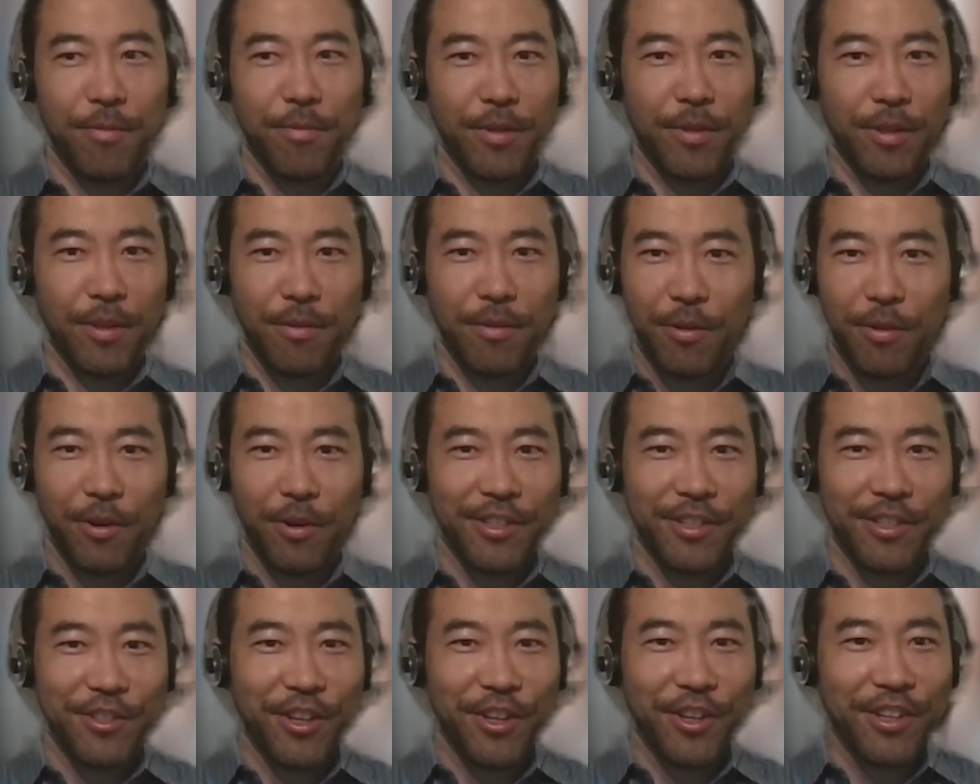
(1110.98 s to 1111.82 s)
foreign
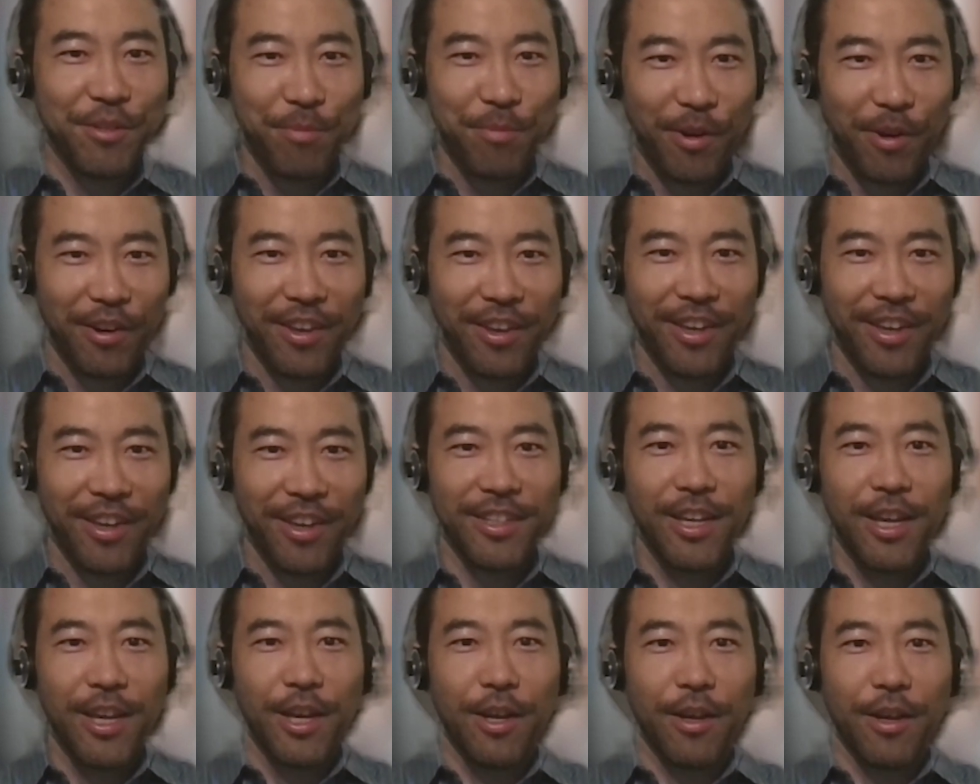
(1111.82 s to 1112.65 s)
exchange market
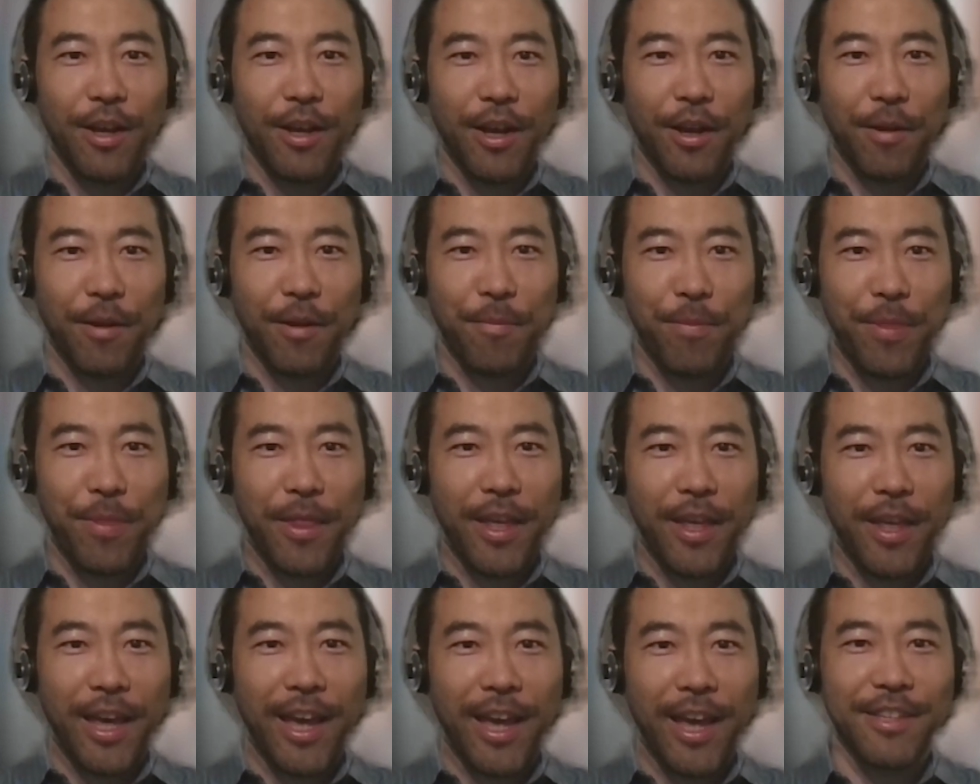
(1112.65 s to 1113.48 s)

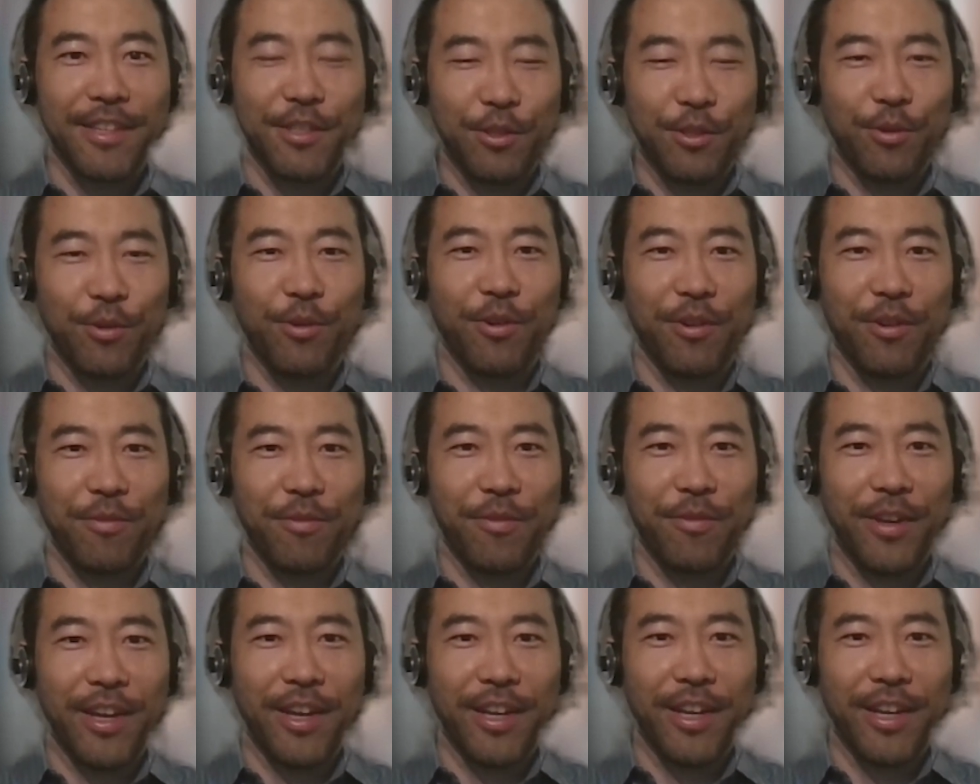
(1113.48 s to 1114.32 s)
as New York
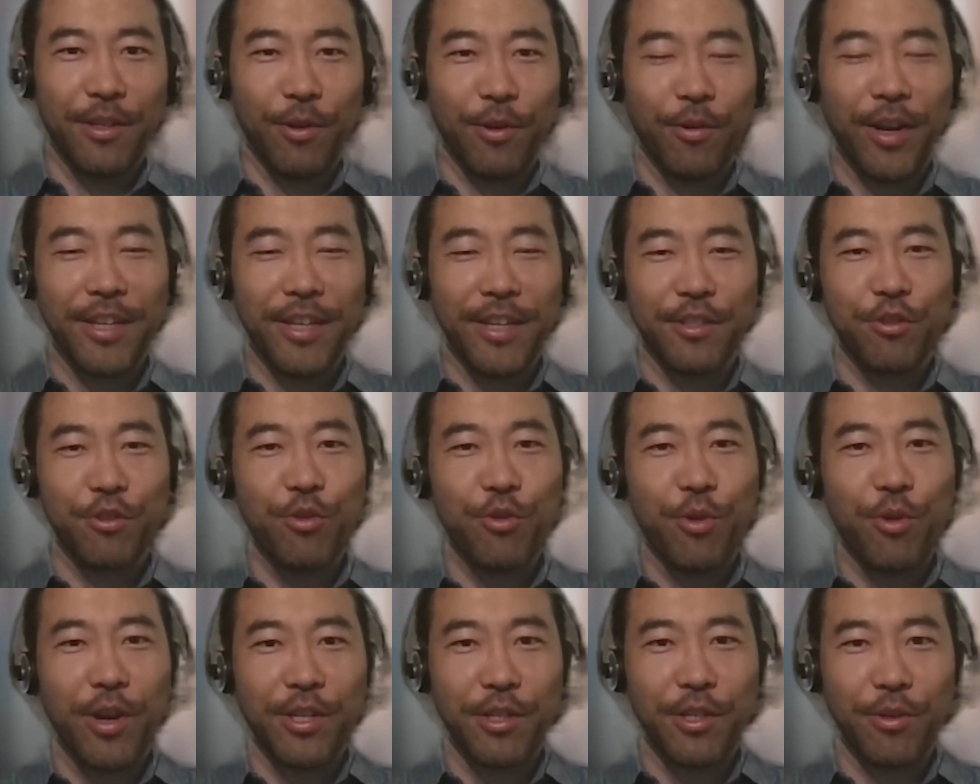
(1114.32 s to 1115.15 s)
Fed or as
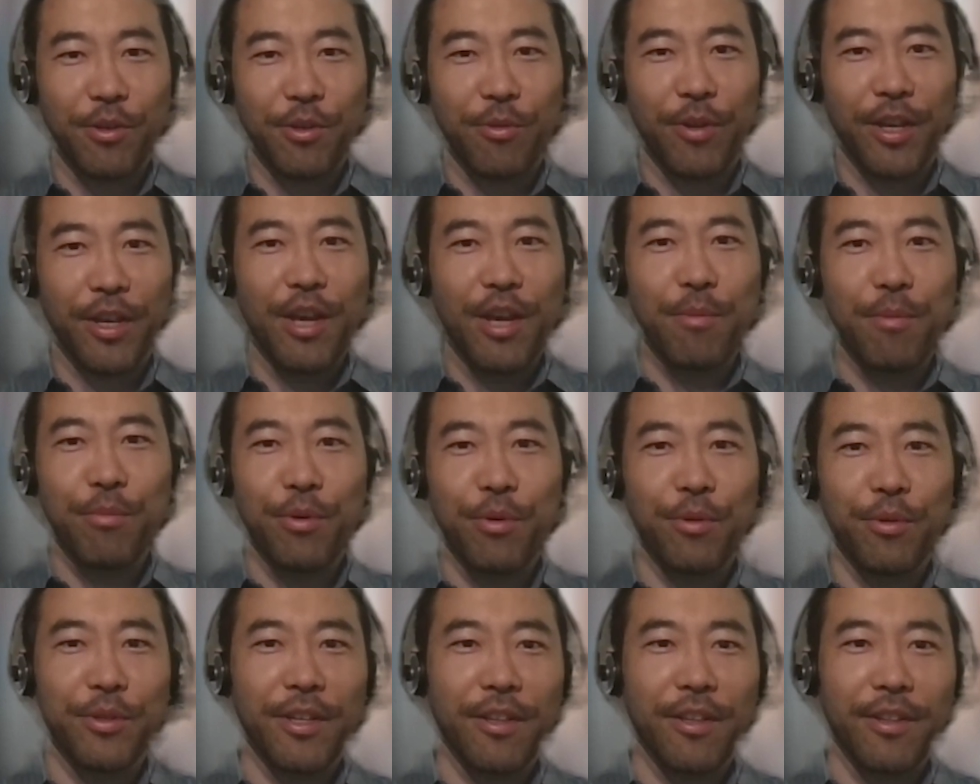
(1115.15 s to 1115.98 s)
Treasury
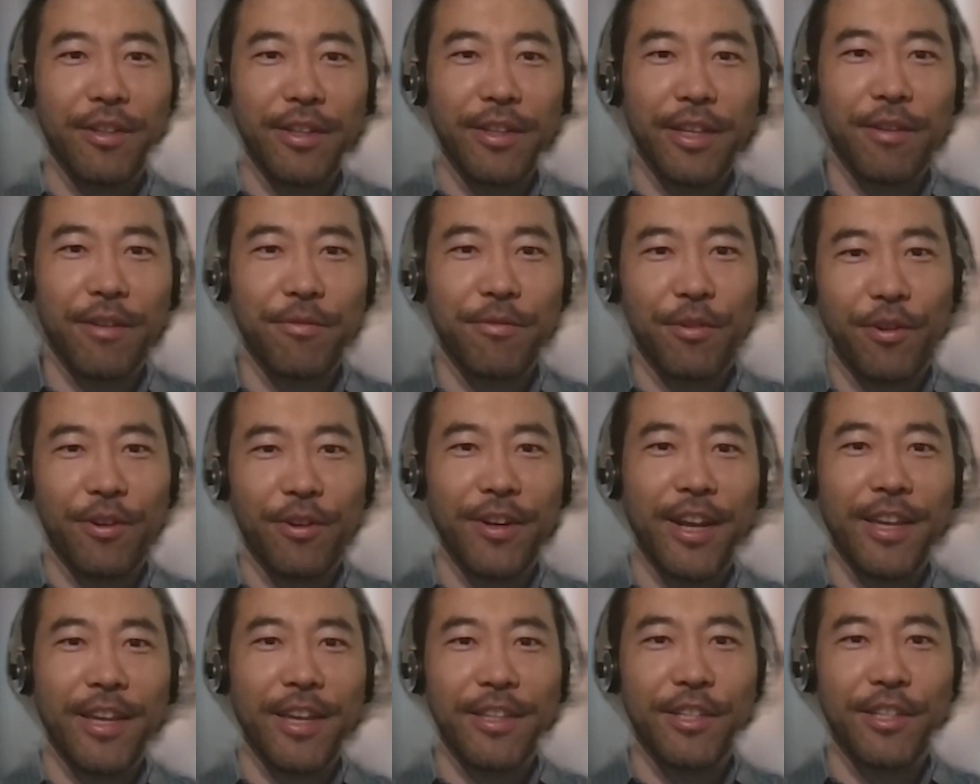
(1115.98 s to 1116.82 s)
pull the
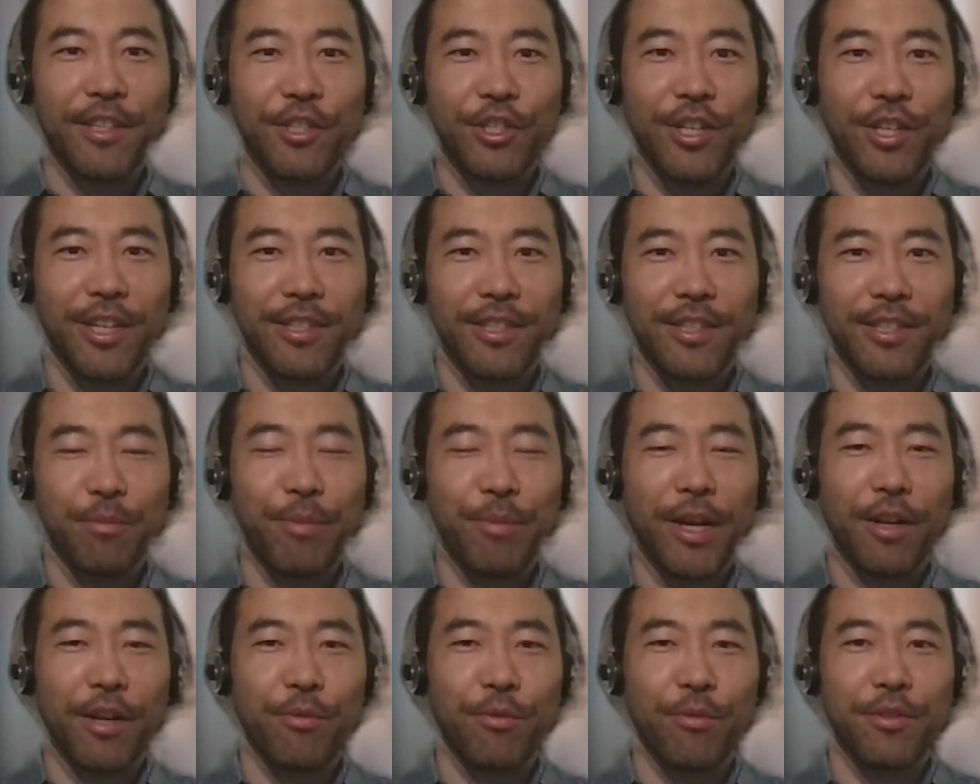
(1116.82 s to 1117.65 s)
lever and adjust the
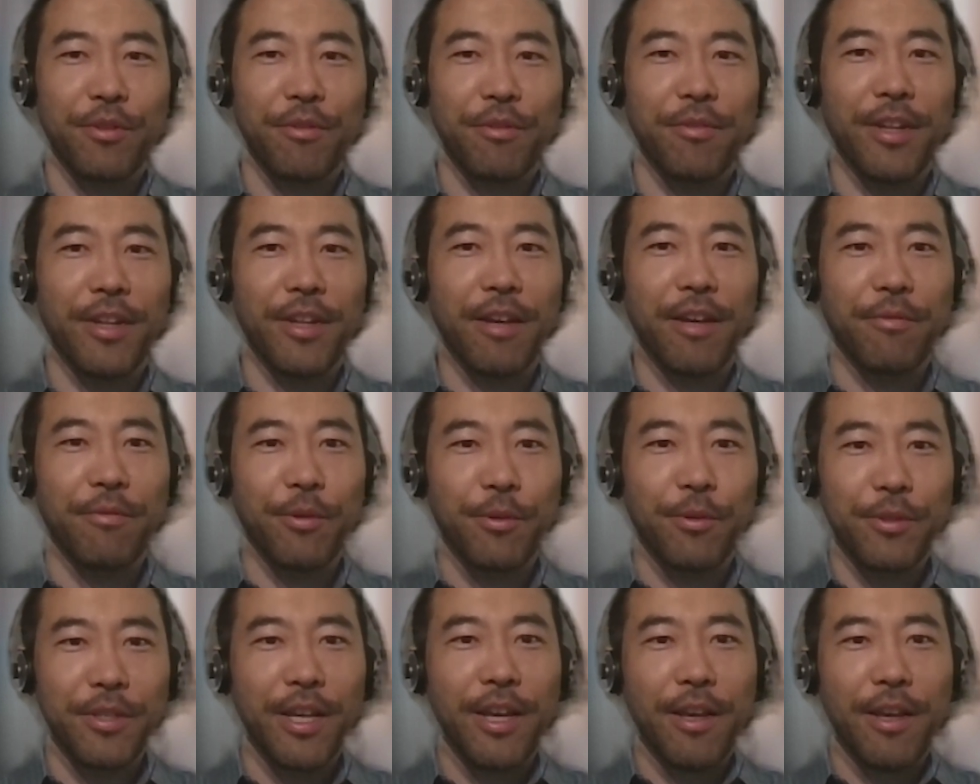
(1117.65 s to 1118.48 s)
bank reserve
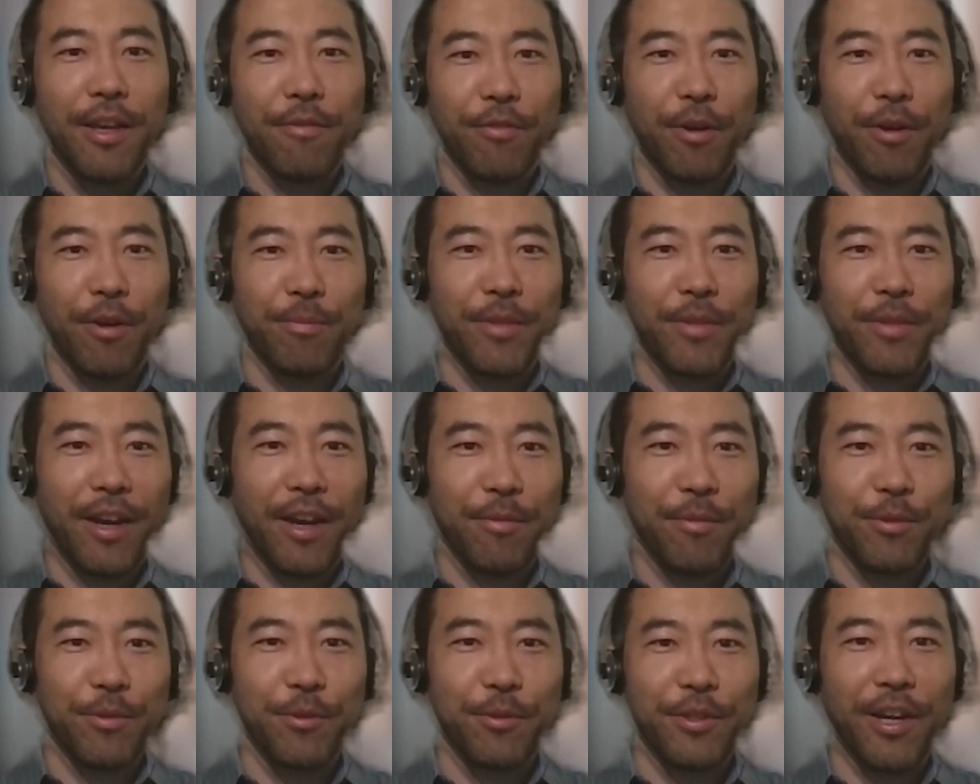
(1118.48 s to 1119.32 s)
levels from
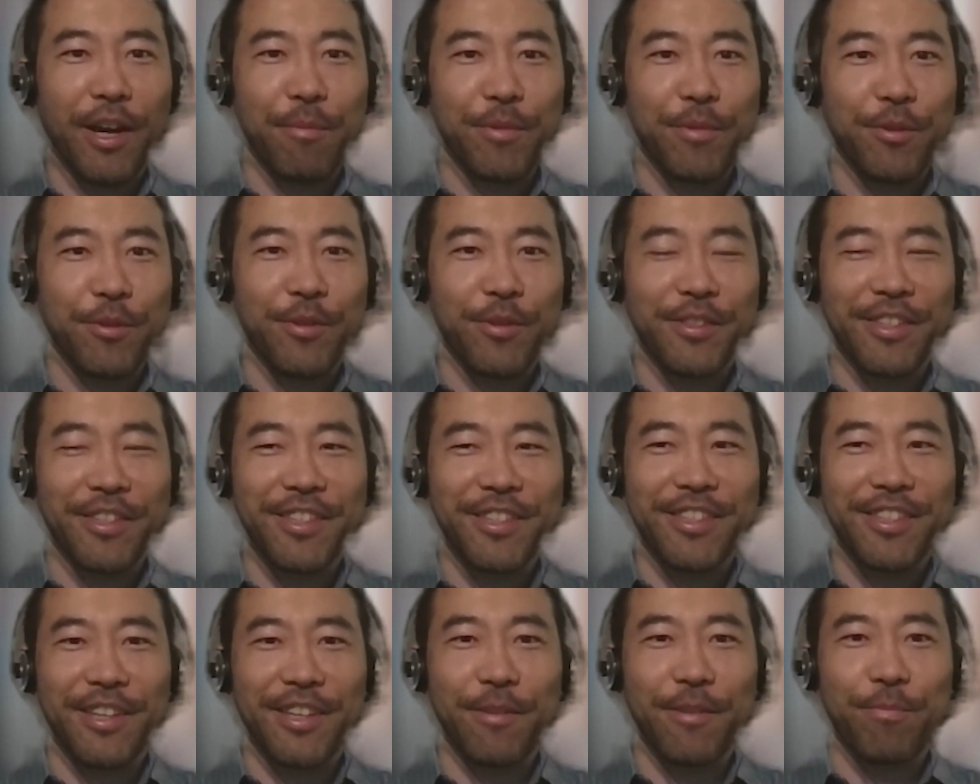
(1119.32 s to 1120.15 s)
time to time. So this
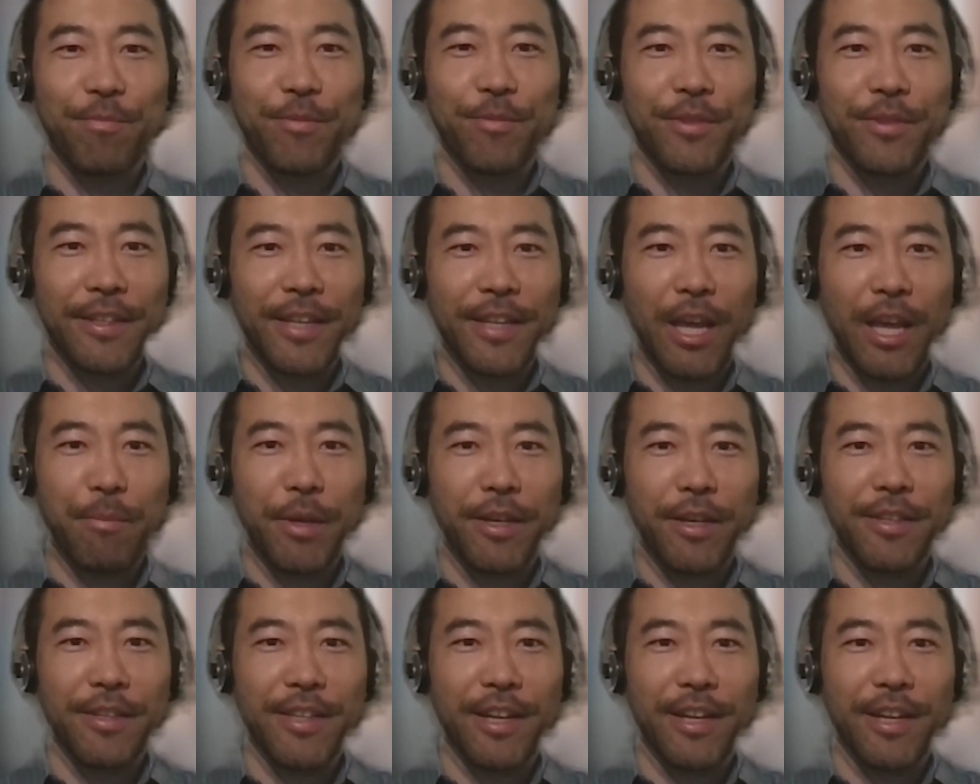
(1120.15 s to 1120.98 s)
is a
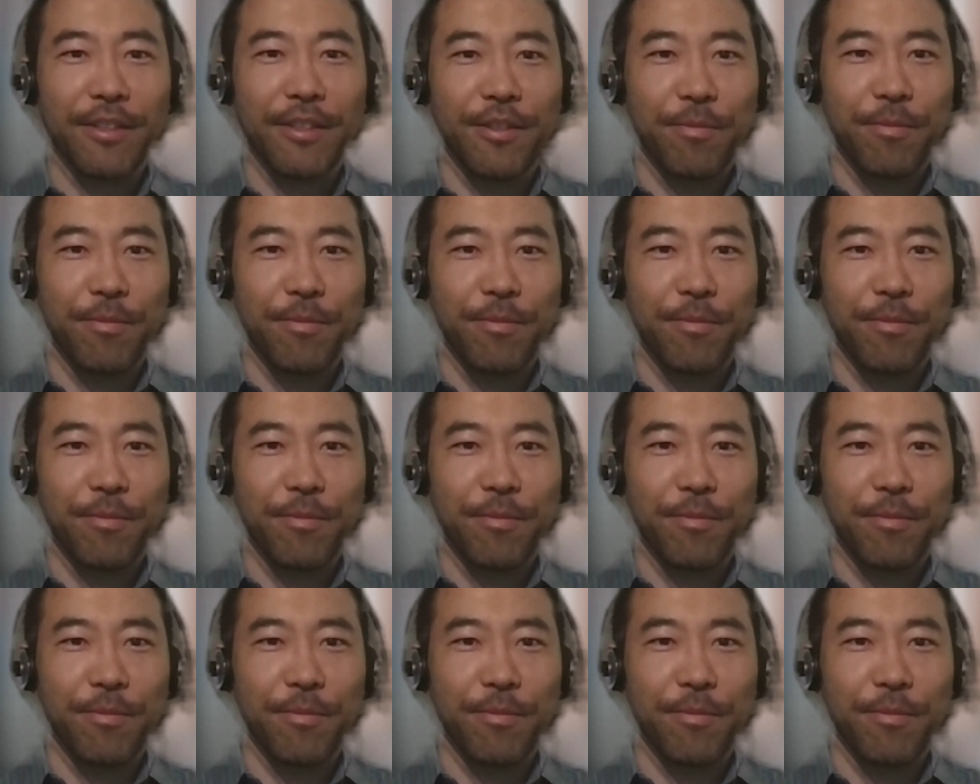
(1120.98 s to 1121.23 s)
dynamic that